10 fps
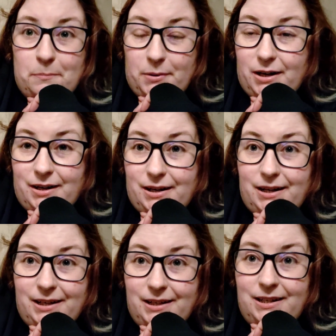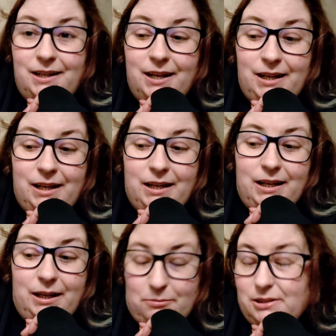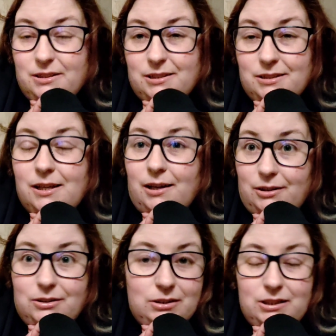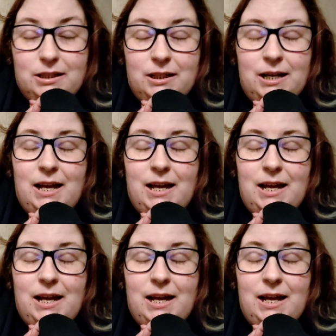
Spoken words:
but it was good.